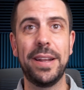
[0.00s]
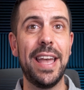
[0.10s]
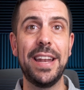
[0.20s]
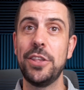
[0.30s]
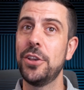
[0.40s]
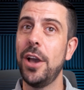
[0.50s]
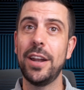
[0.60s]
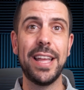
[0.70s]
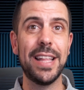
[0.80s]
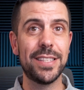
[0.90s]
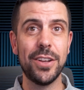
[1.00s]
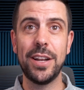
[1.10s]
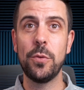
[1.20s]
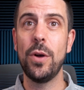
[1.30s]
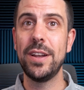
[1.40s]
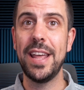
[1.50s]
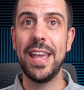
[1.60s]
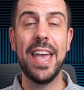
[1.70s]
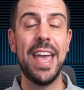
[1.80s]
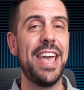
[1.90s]
But again, you gotta get started one
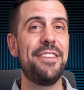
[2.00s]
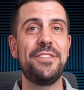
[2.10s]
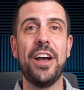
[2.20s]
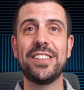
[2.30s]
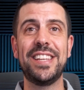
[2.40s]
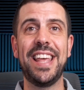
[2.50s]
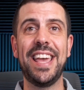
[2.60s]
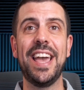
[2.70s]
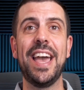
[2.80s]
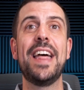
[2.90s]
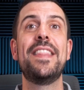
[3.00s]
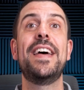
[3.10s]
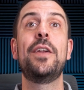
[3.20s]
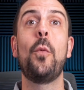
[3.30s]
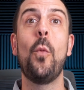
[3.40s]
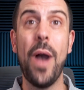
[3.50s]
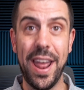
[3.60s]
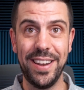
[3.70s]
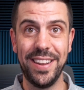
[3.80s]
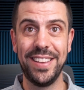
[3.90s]
day. If not today, then
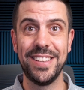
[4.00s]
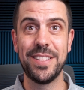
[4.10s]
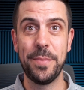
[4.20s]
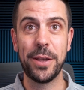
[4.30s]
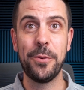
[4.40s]
when is the big